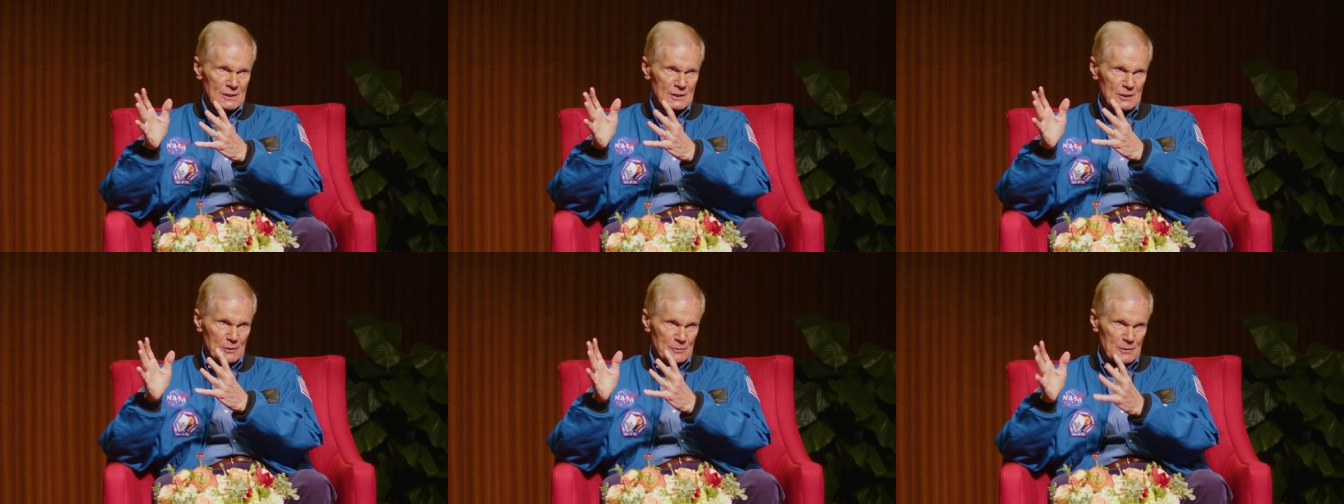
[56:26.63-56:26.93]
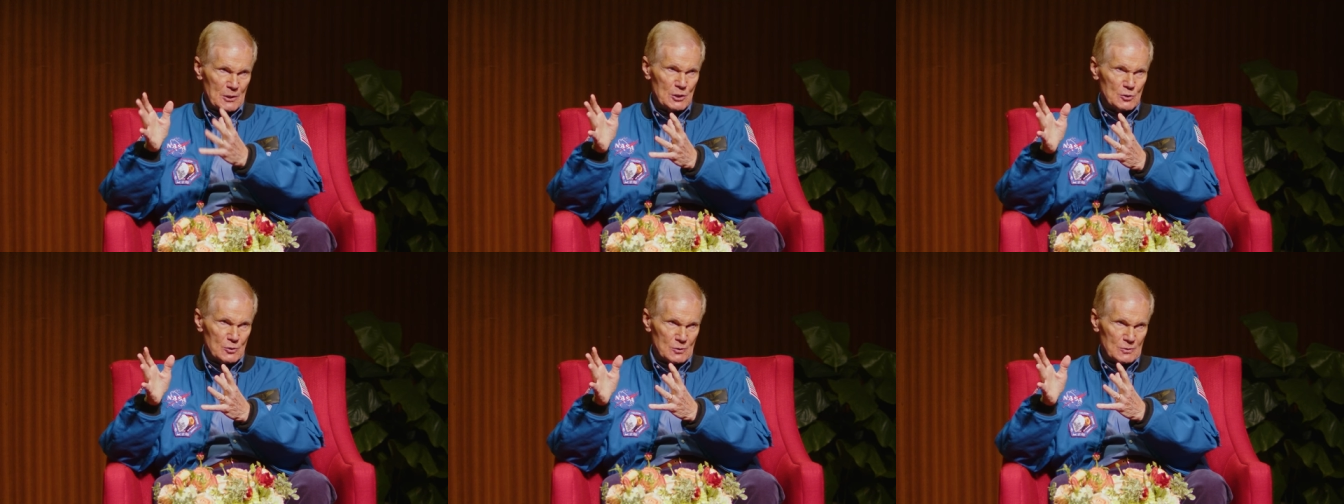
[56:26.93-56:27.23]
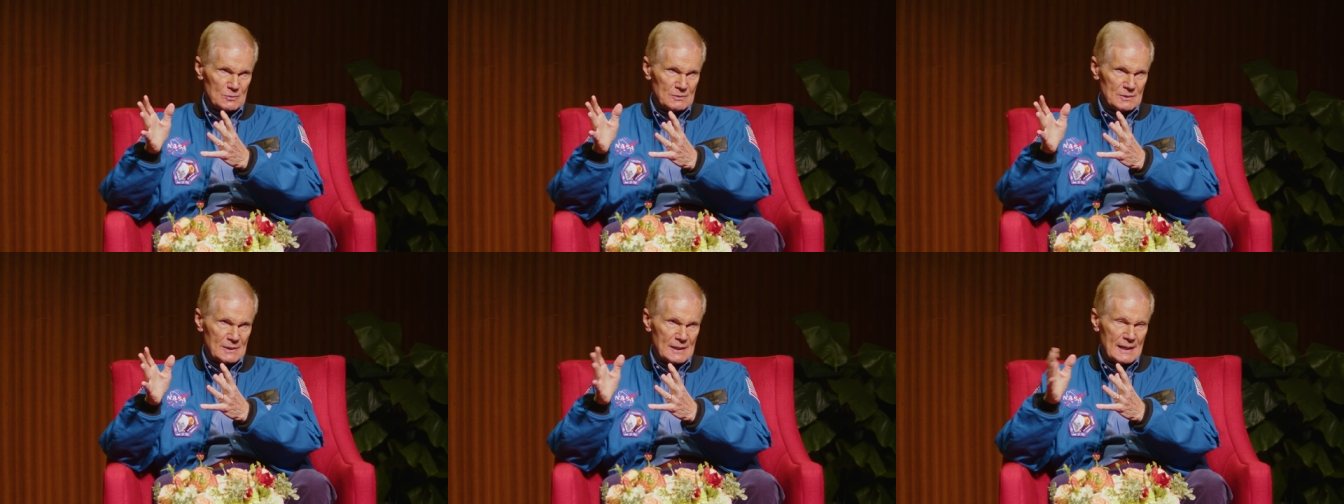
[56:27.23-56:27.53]
the
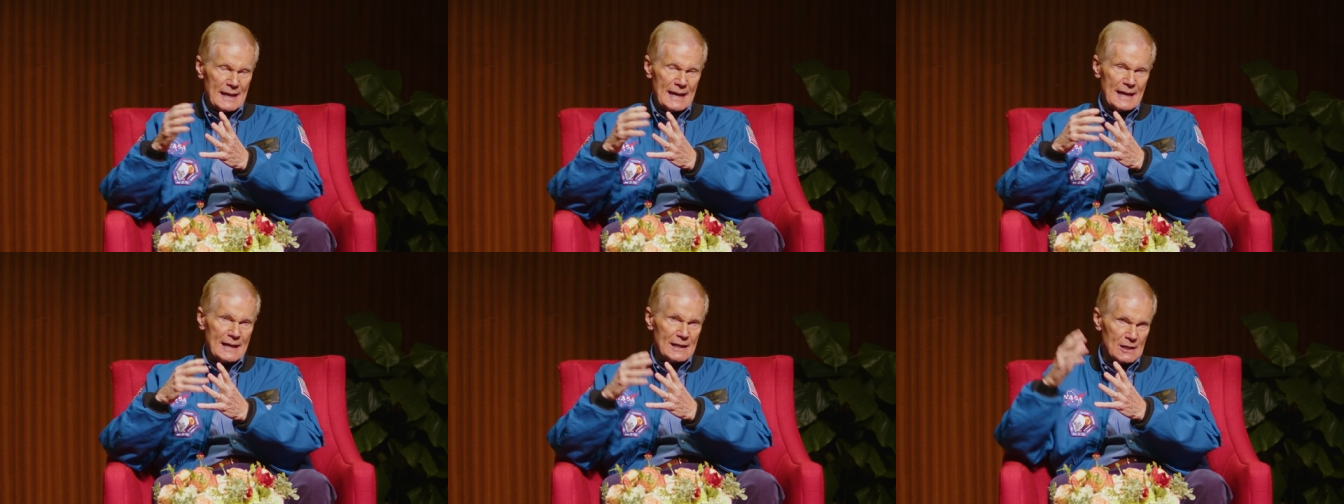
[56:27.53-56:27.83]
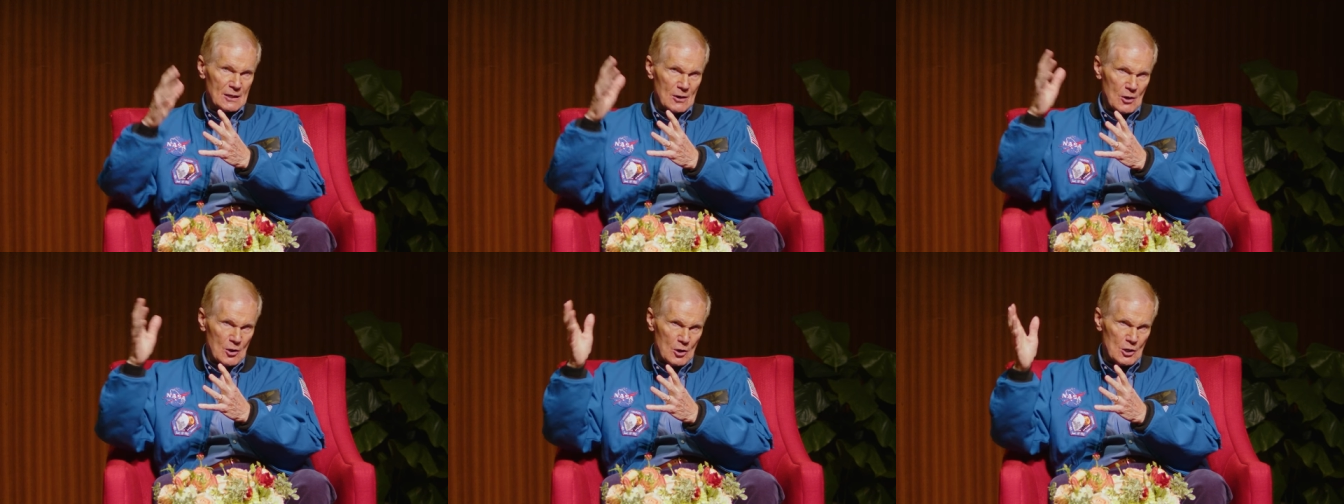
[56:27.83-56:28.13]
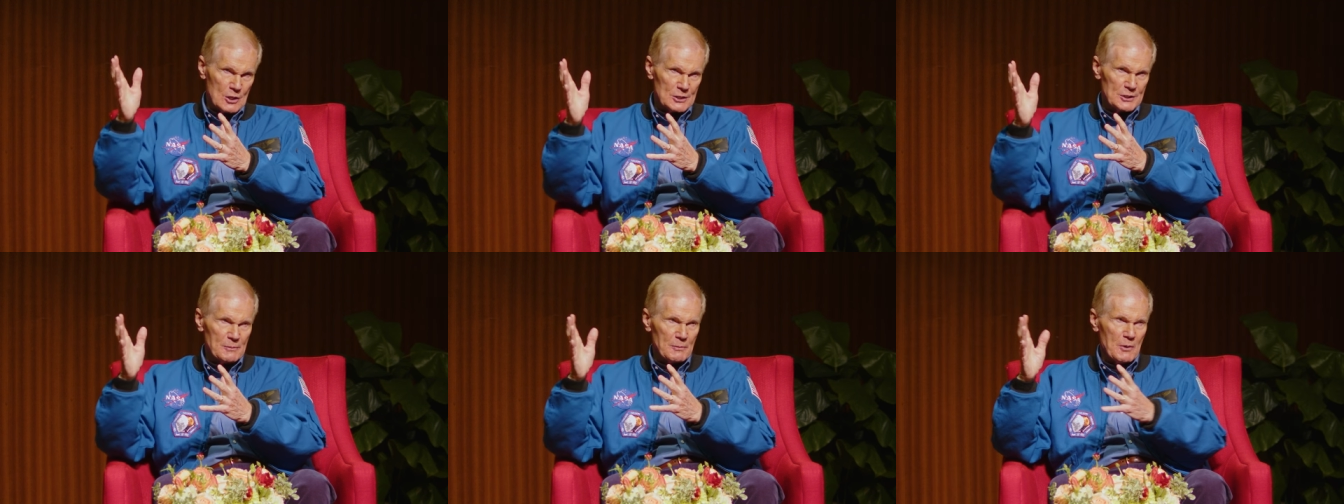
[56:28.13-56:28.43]
moon and
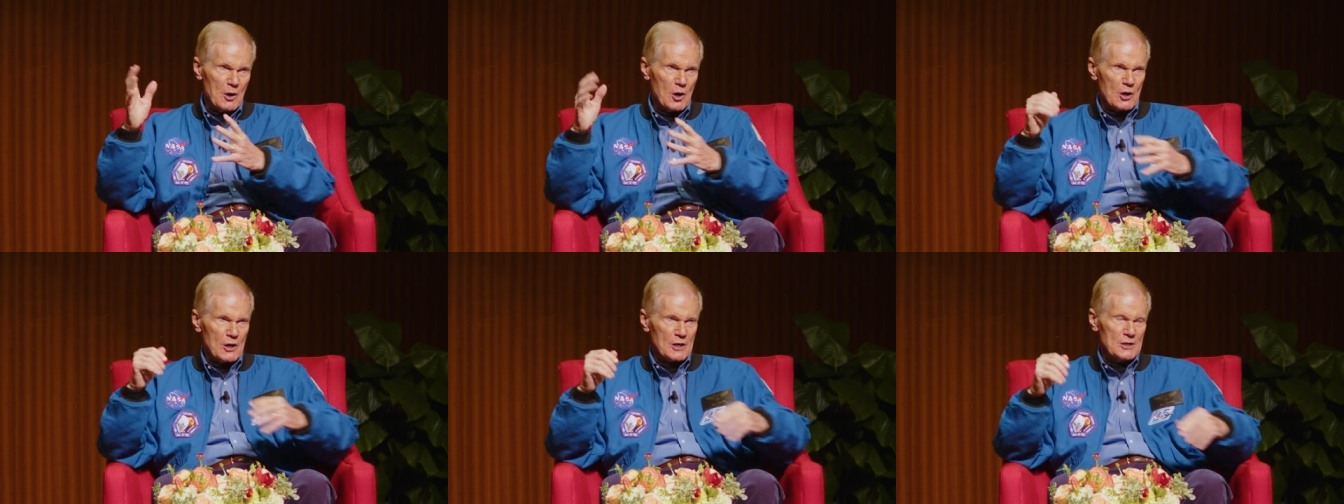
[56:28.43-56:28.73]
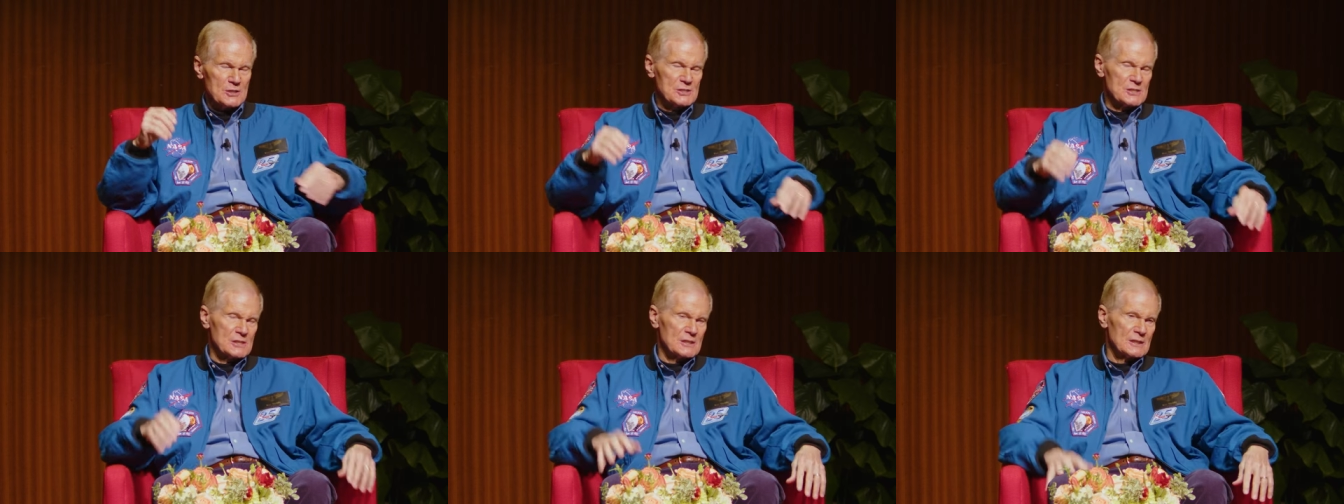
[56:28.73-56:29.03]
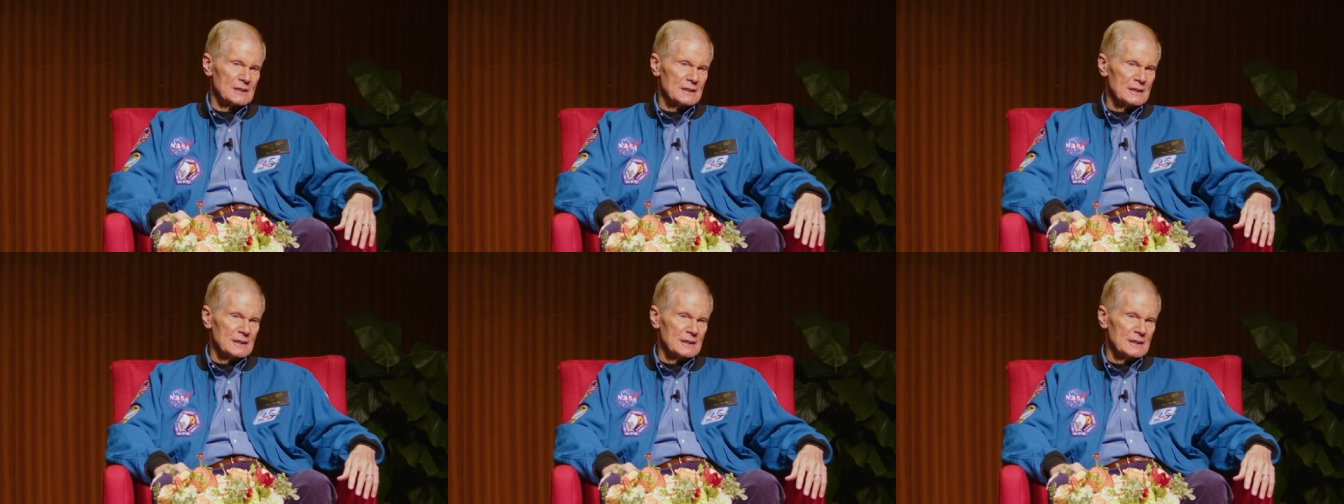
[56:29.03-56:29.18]
on to Mars.